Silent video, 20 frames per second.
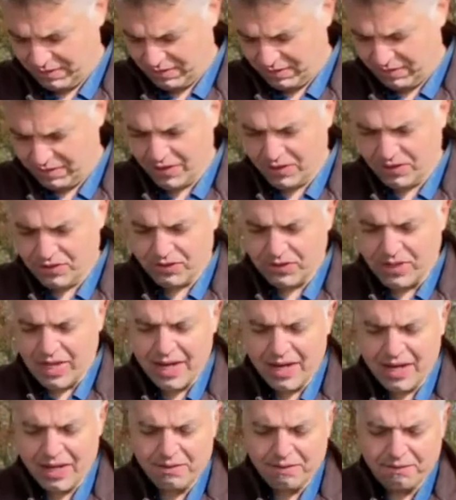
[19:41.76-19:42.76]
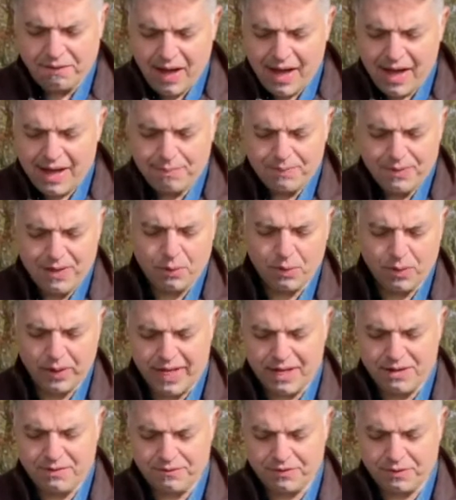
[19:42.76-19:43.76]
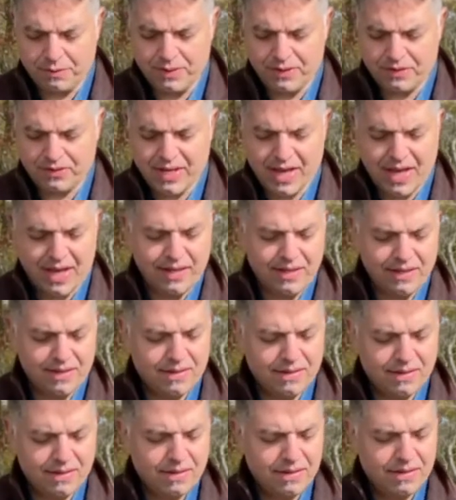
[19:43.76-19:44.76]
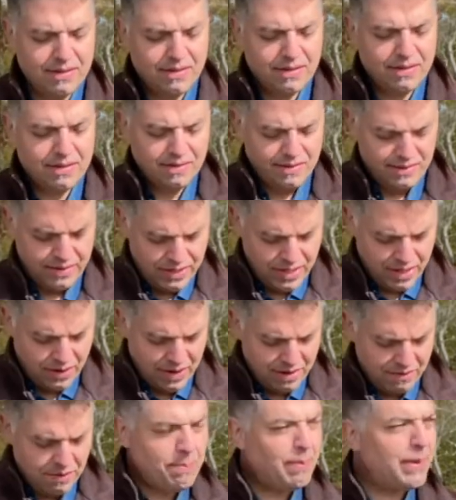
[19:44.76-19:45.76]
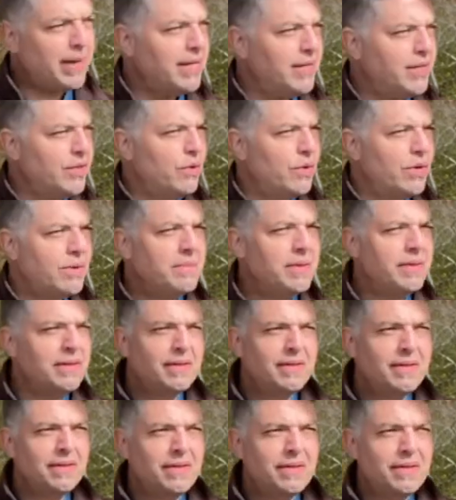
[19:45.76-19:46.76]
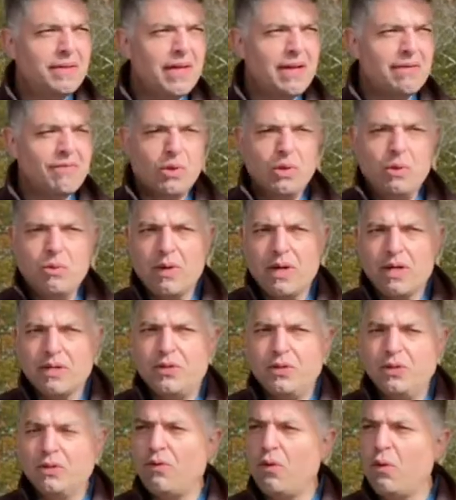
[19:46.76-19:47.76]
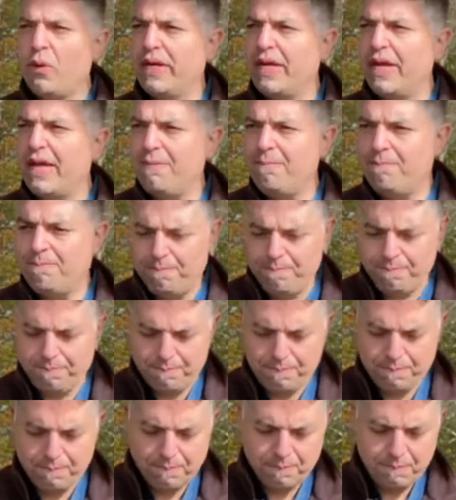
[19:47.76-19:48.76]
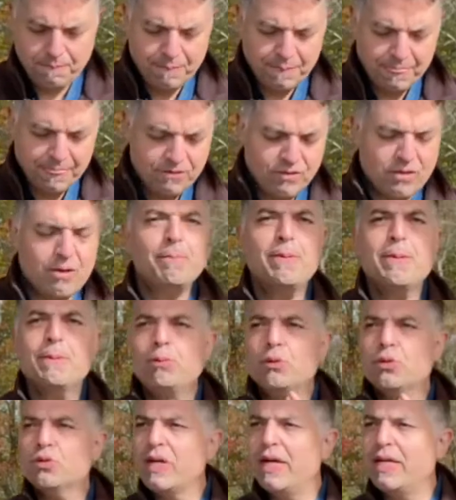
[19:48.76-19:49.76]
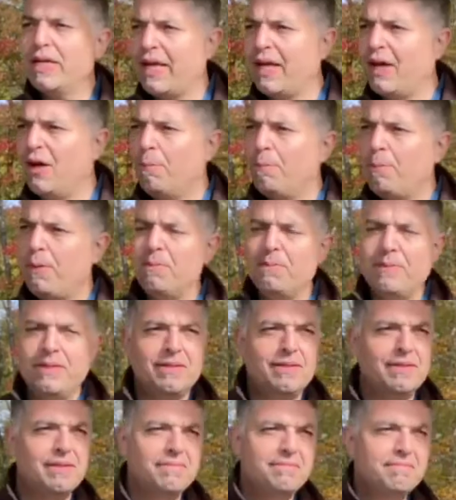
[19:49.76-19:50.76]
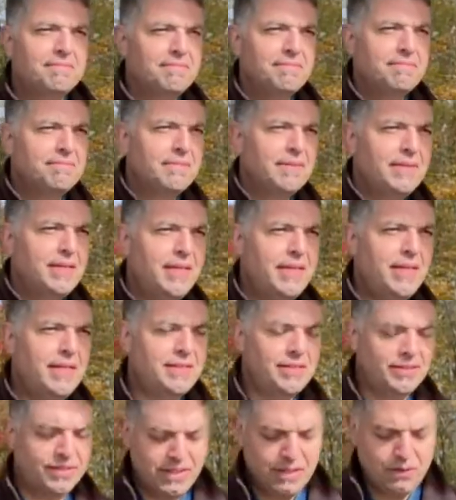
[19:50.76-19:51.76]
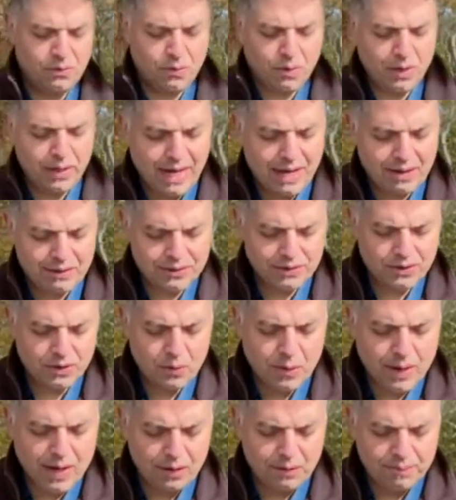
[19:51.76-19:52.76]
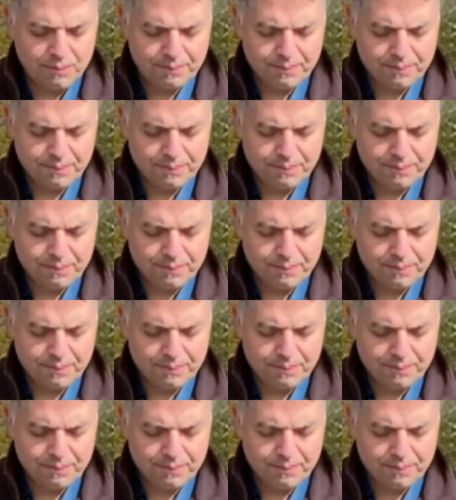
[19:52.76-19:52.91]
This is kind of the vibe that we're getting from this guy. You know, everybody knew him. Everyone wanted to avoid him. Some people tried to help him, and it just didn't work out so well.